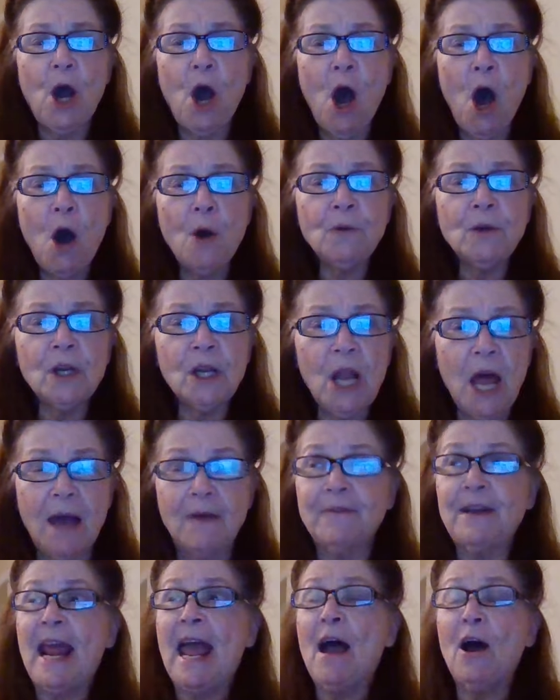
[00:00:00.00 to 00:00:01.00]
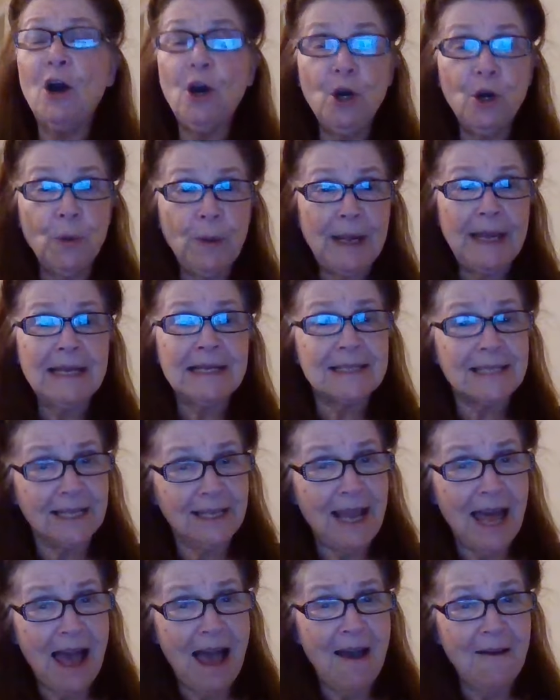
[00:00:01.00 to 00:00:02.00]
on love. Now, who is
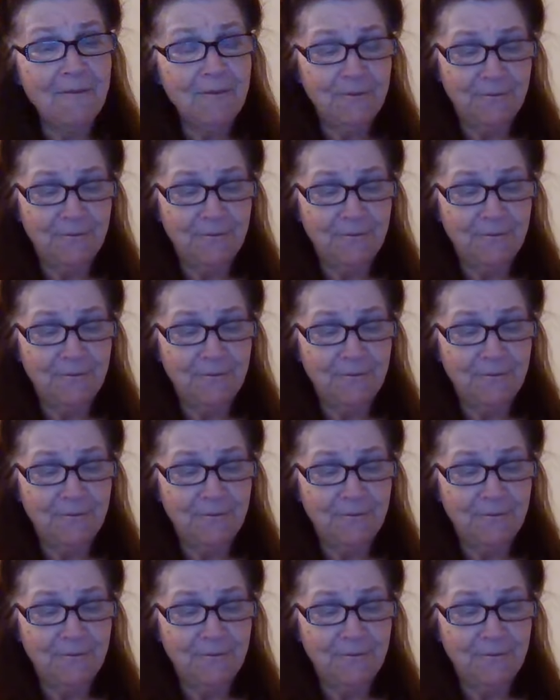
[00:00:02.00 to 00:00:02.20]
love?